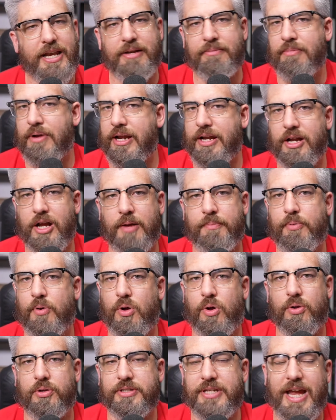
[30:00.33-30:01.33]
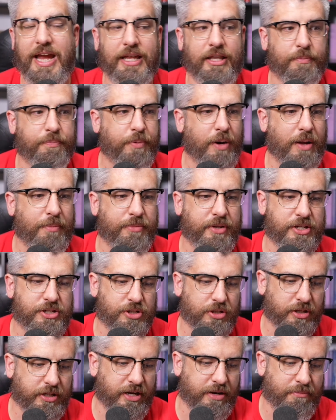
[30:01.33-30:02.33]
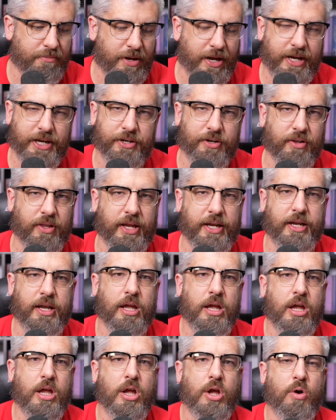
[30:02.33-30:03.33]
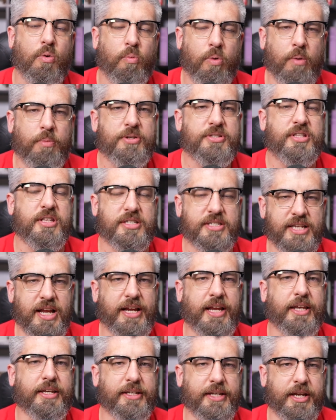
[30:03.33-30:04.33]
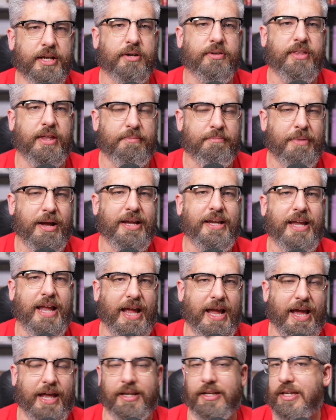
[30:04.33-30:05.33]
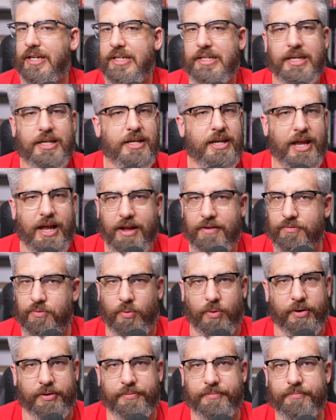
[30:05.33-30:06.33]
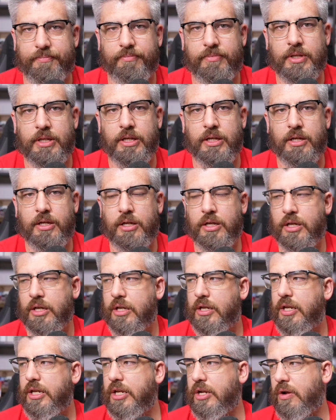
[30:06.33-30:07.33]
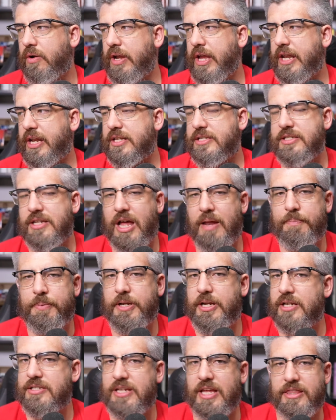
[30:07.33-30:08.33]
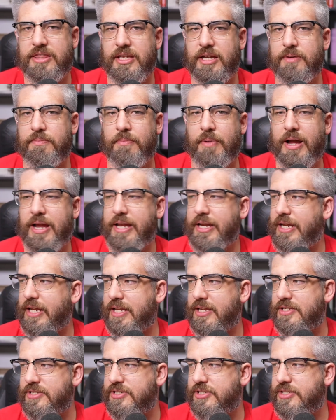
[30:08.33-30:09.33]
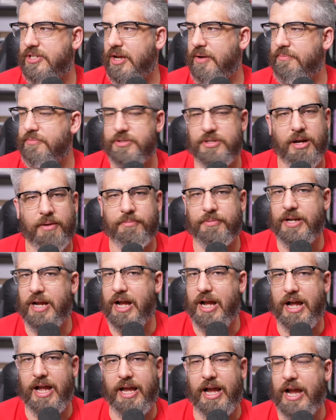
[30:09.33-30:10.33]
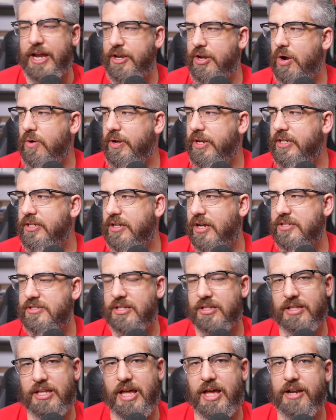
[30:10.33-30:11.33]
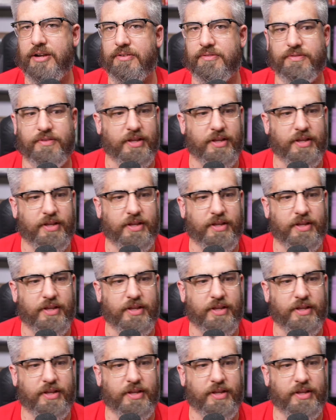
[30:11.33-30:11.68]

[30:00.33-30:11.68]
Mike up all day. And the problem is you're looking at Mike and you're like, what was the second gear that Mike had? He didn't have one. And it's not because I think Mike is some dumb guy. I know he does a lot of